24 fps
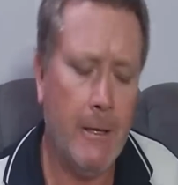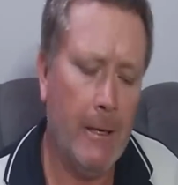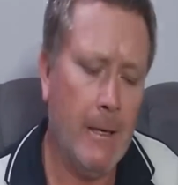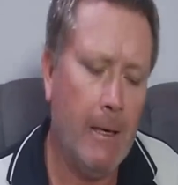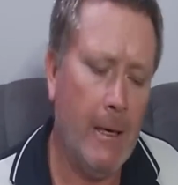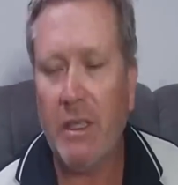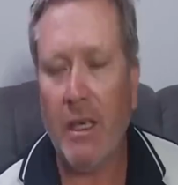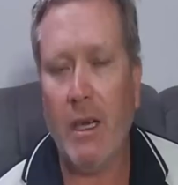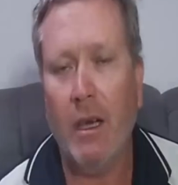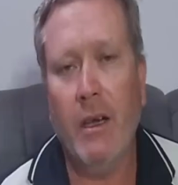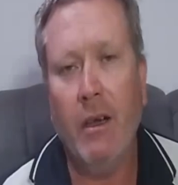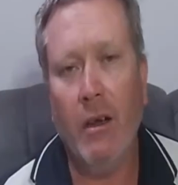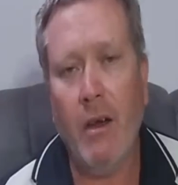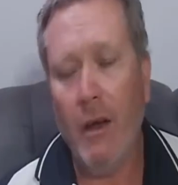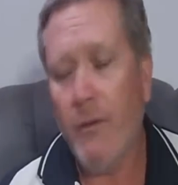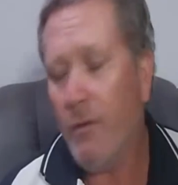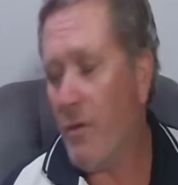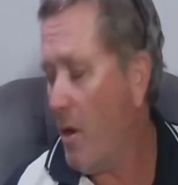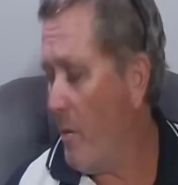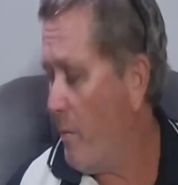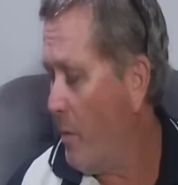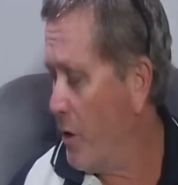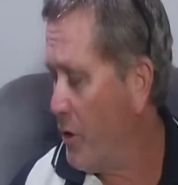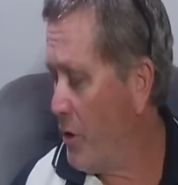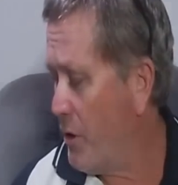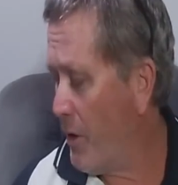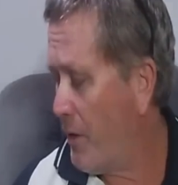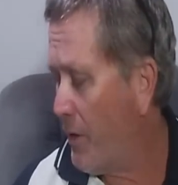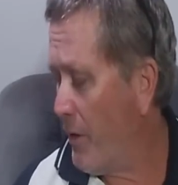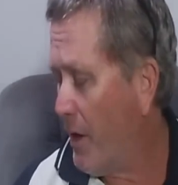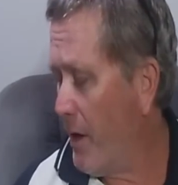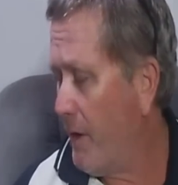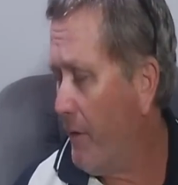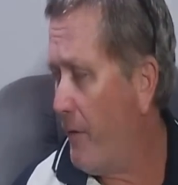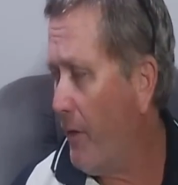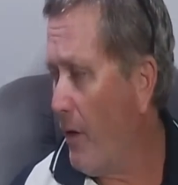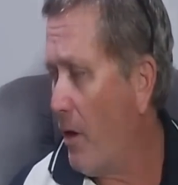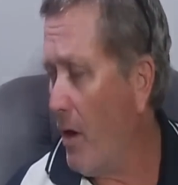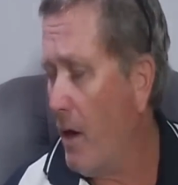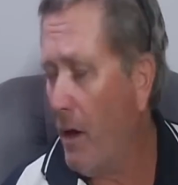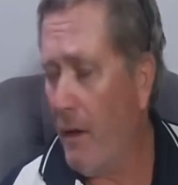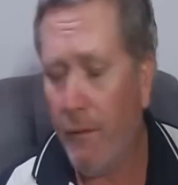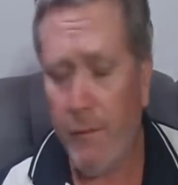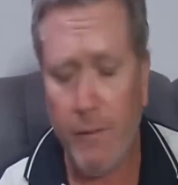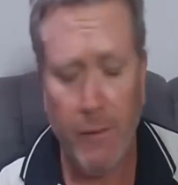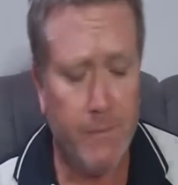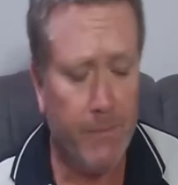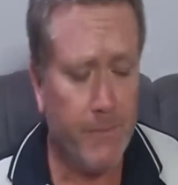So I've got my new
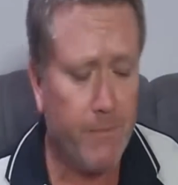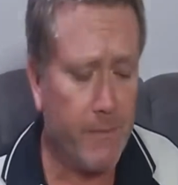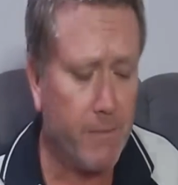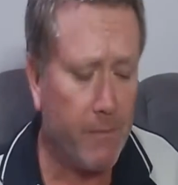35.